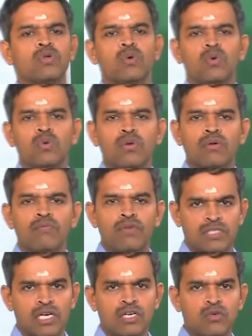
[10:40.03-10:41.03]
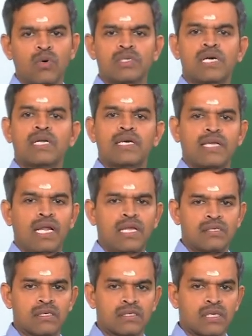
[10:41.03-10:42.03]
tool which can do hazard
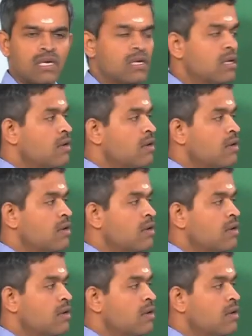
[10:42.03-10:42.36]
analysis